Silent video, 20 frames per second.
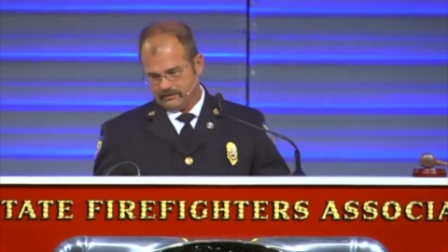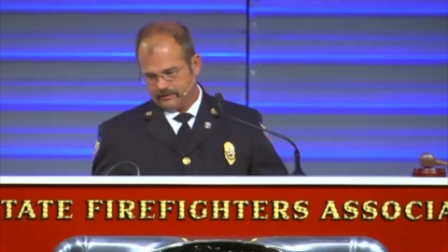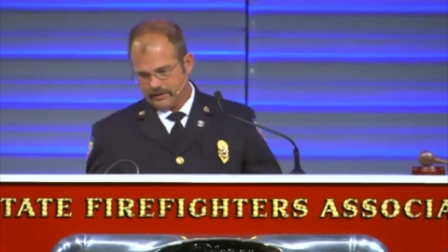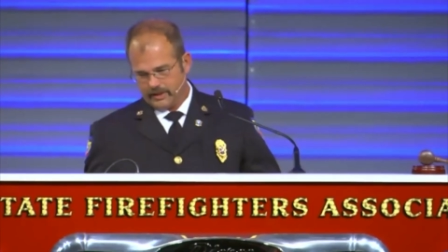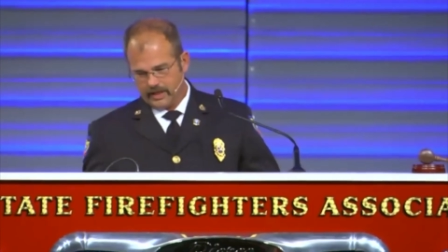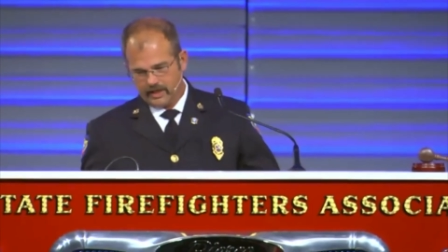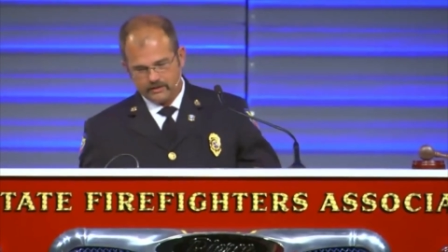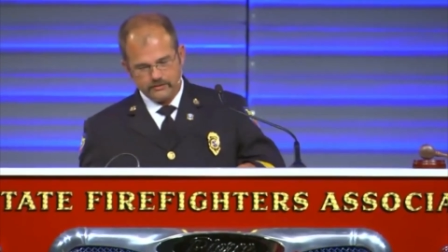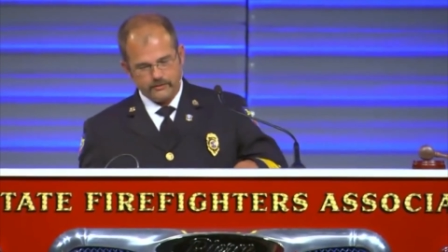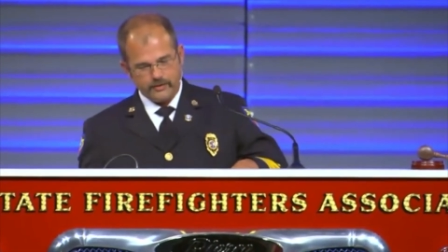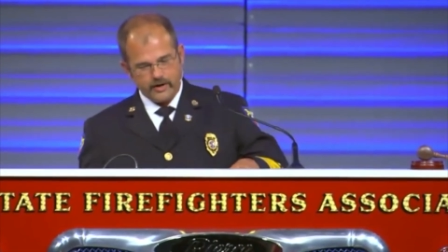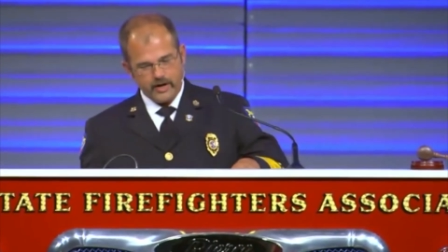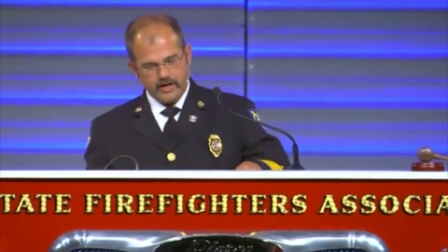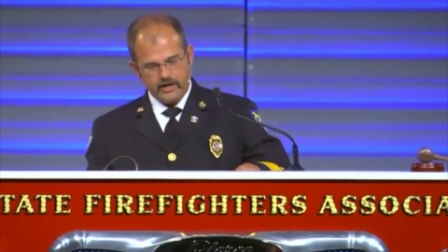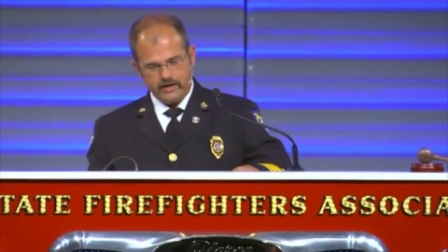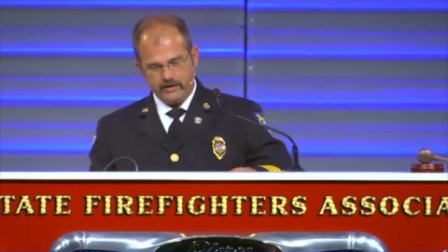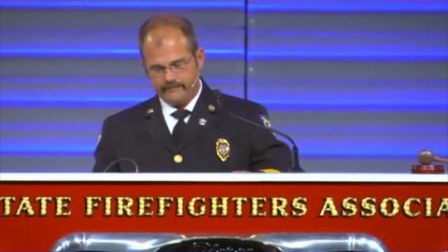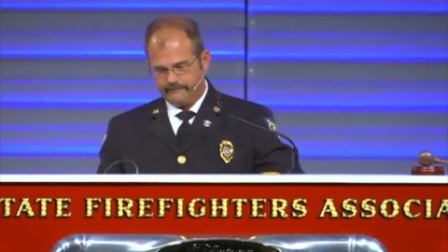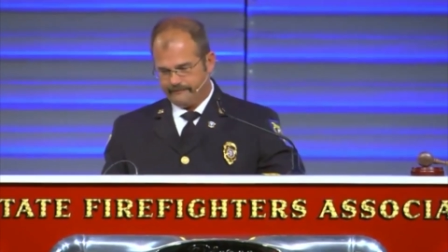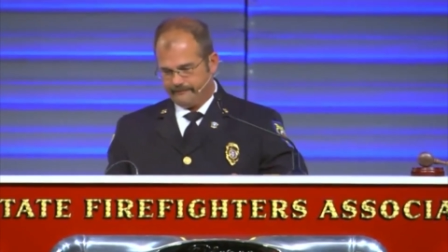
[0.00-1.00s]
Dennis Ray,
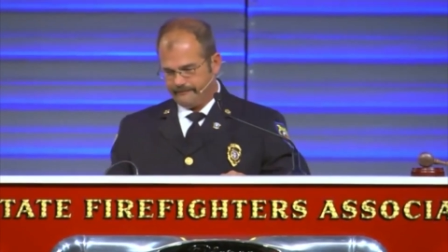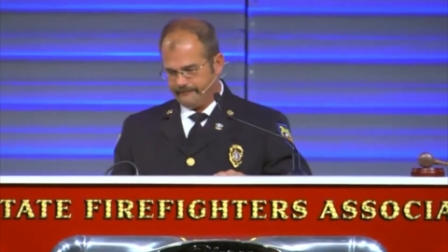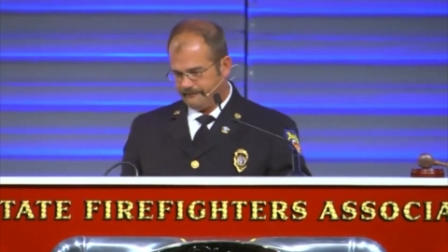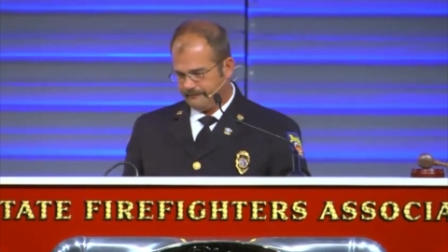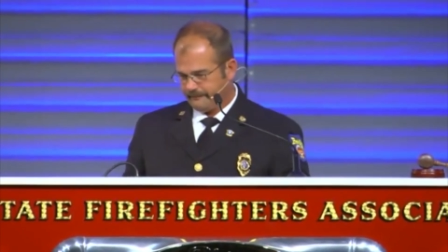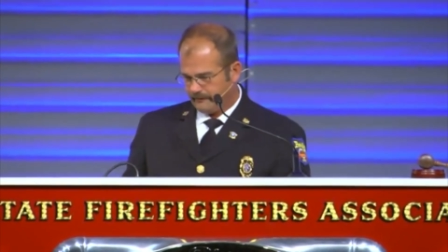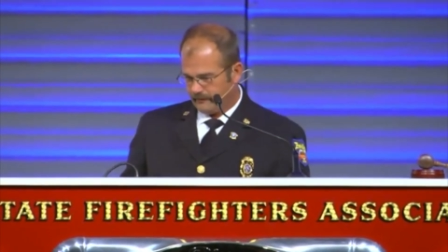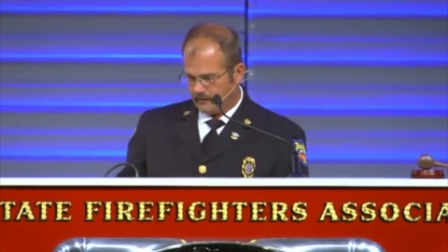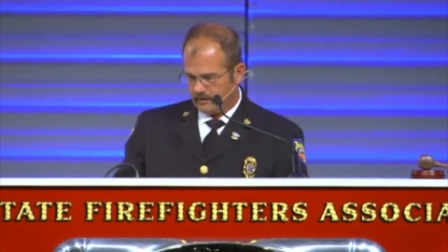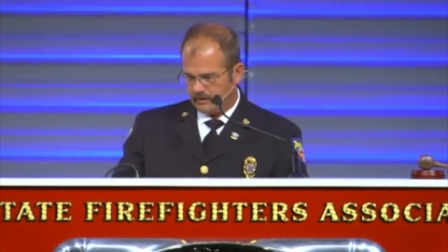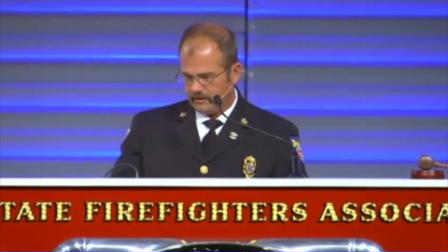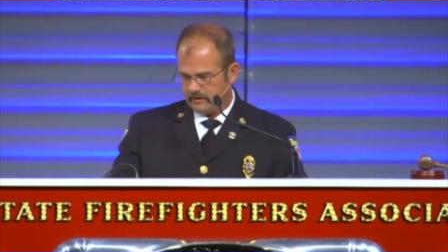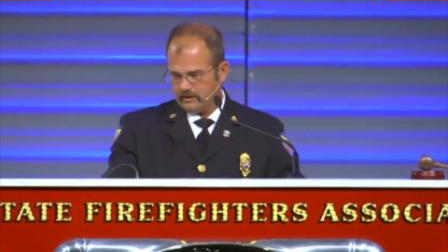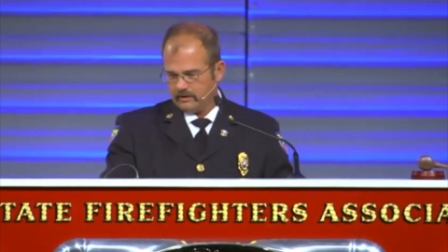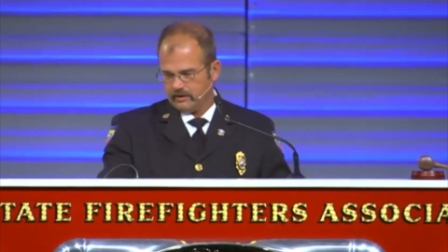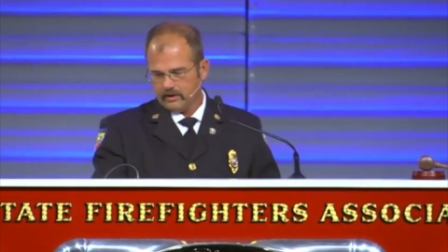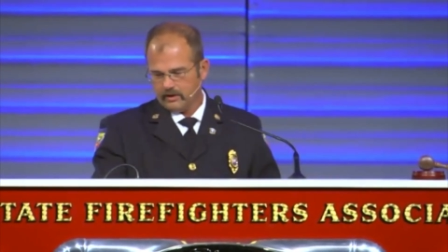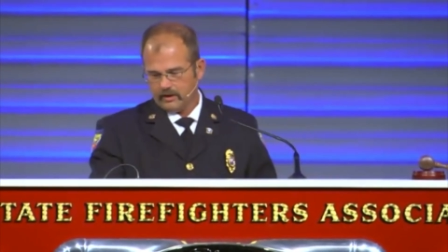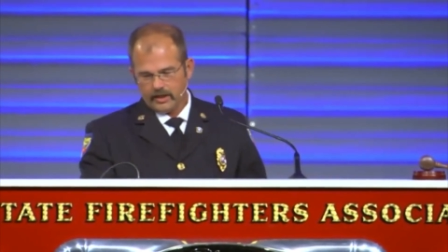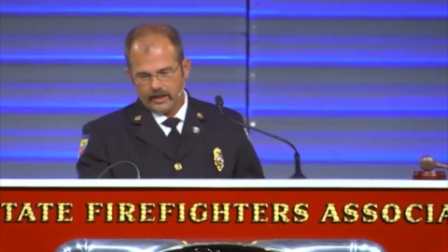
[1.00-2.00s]

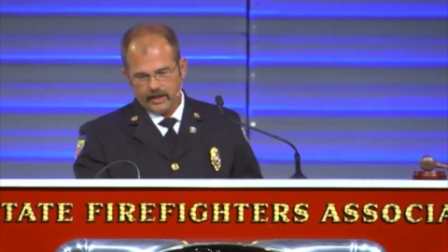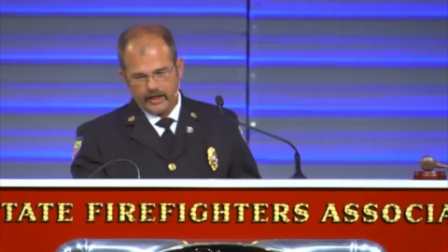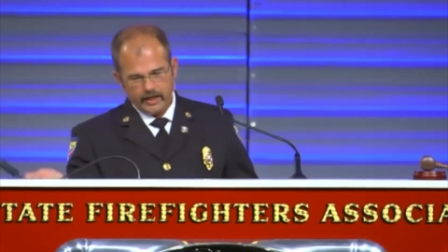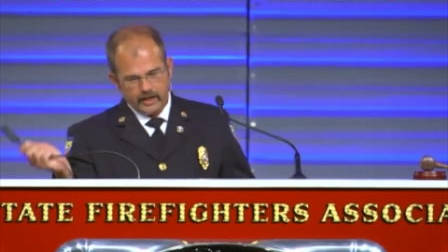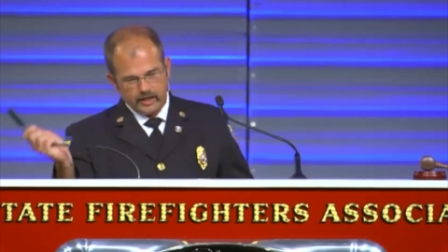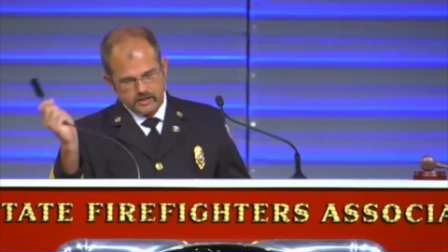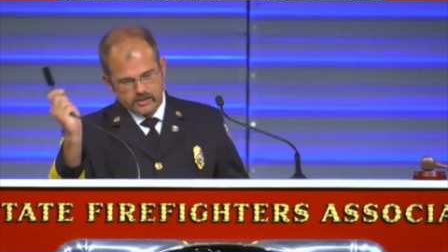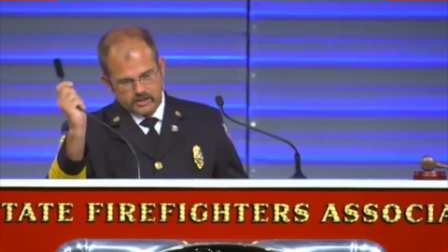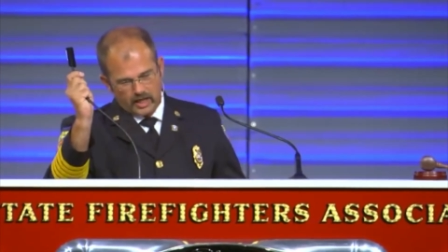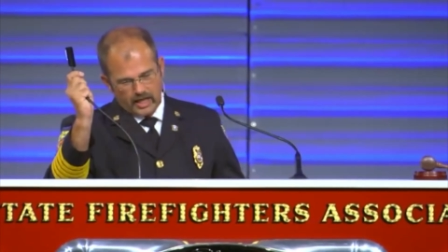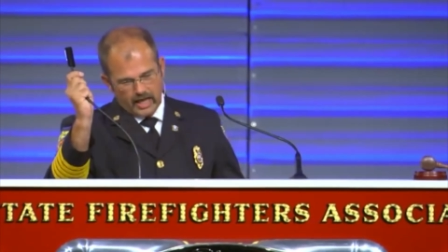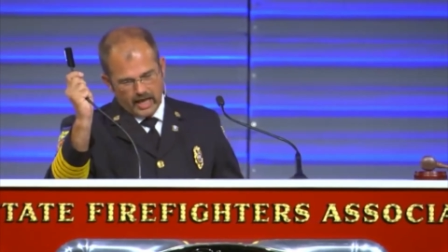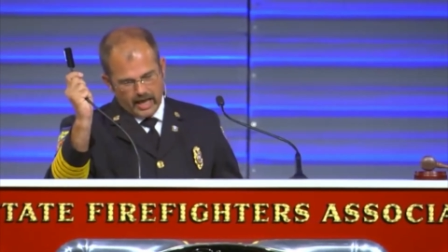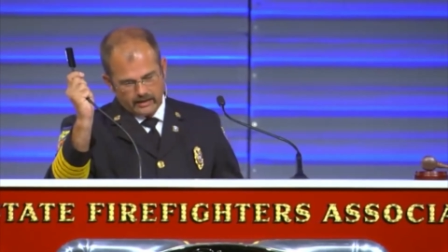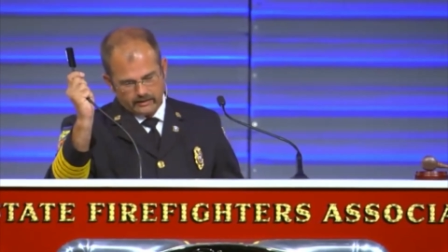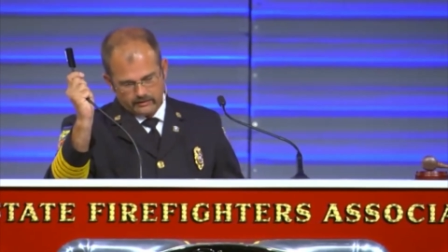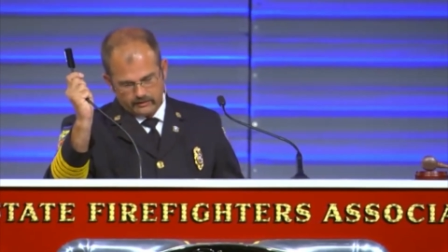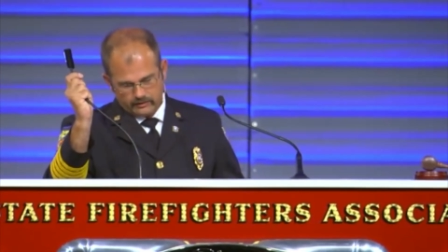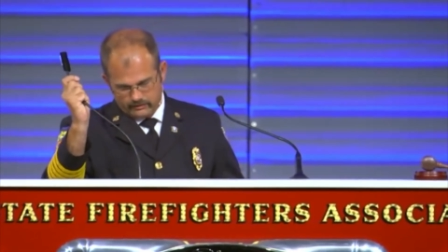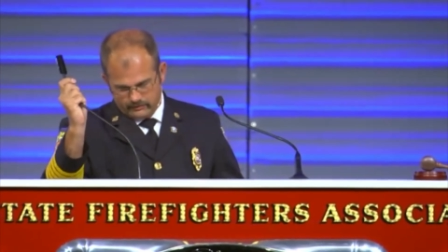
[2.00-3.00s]
it is a
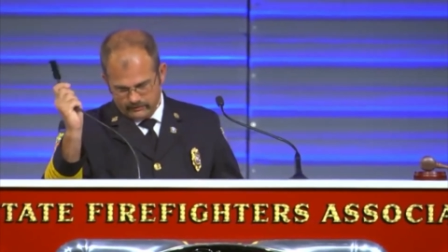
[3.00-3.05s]
light.